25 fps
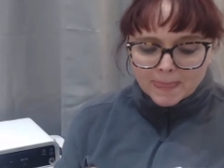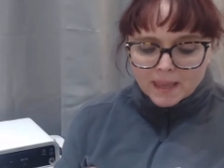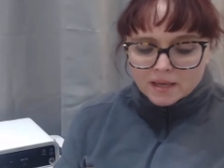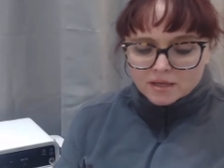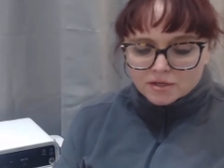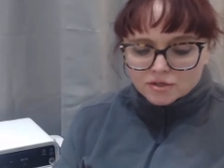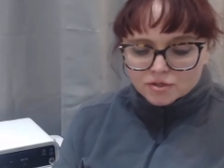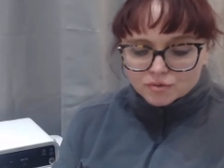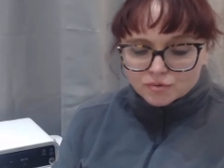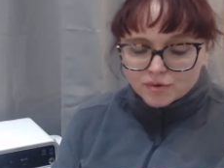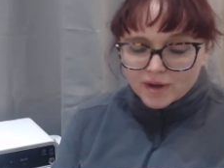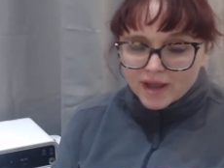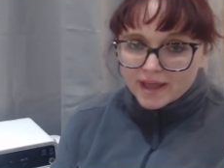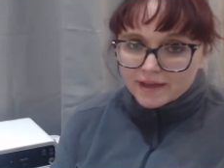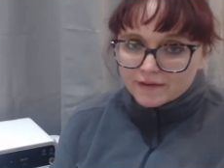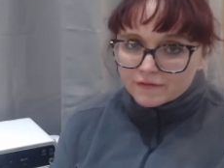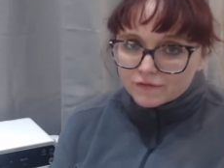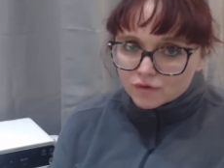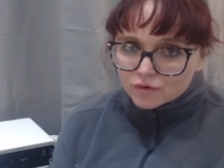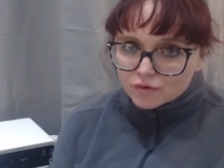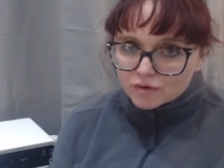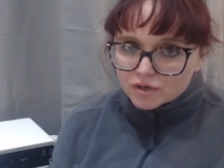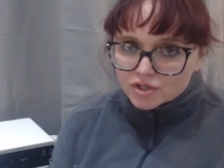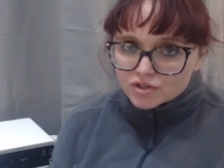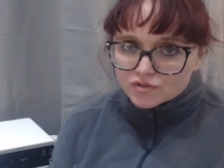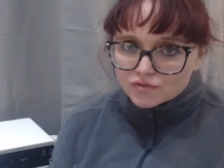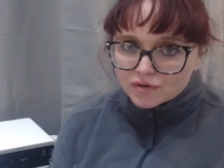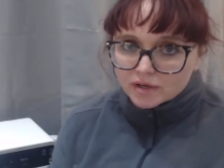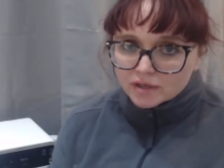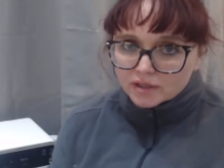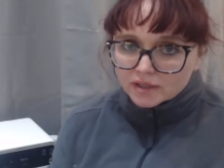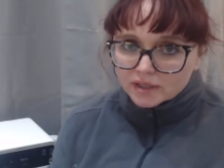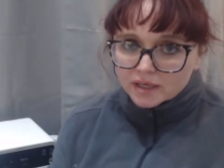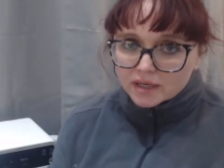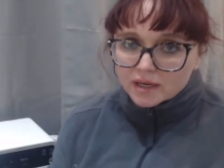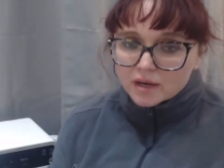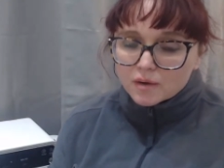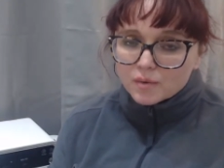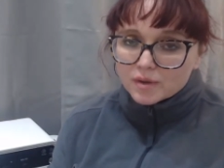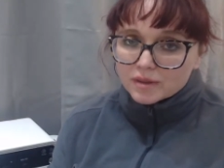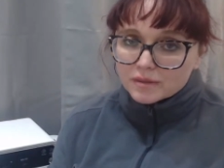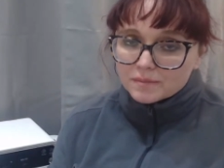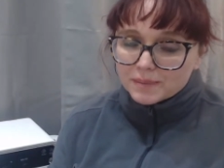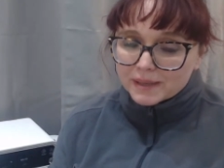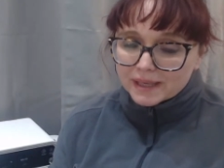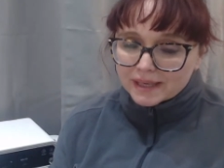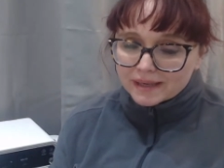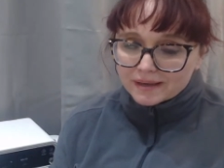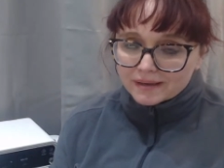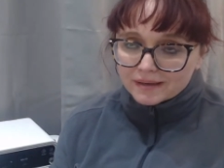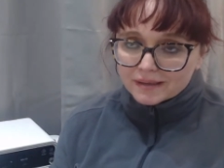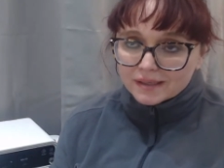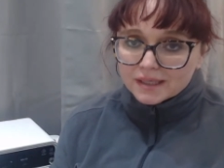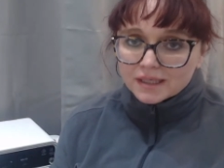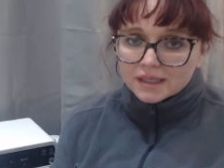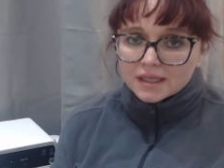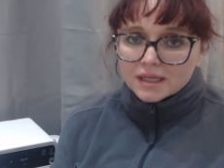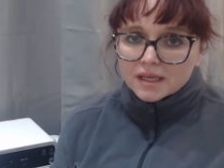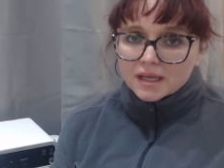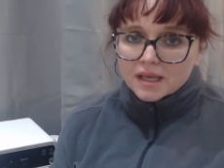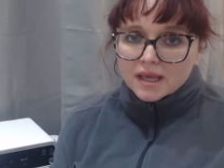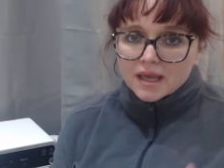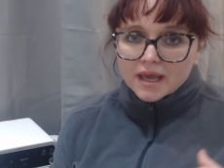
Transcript: So if you're struggling with pain,